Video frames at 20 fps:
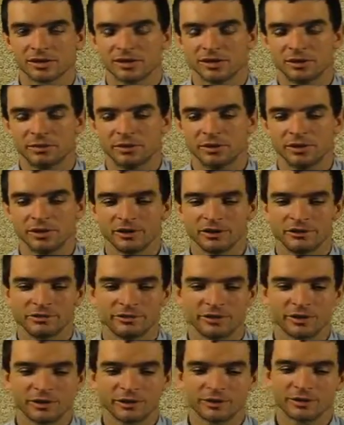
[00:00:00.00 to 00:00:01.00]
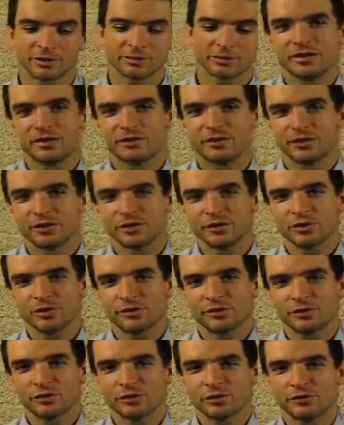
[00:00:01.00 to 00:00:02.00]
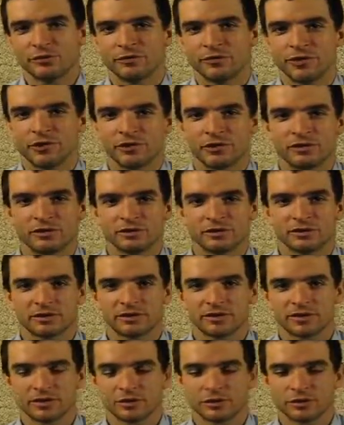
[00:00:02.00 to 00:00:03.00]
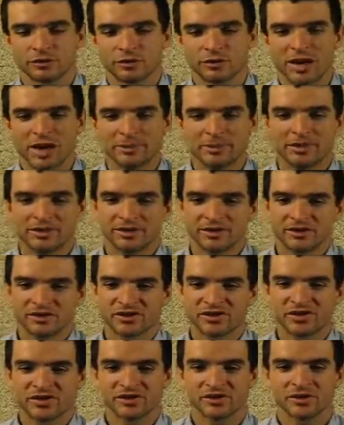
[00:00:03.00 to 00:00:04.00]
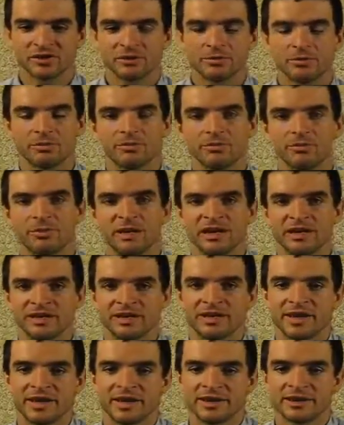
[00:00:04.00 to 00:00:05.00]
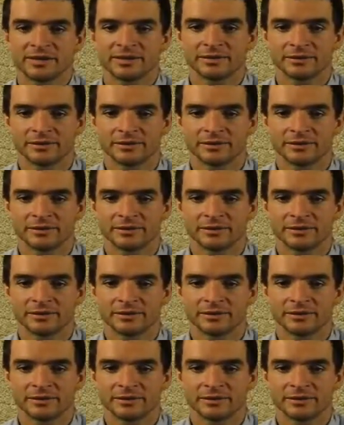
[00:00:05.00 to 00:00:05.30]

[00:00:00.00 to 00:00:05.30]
Opinion of author. For those of you who feel that you're trapped in a system by debt,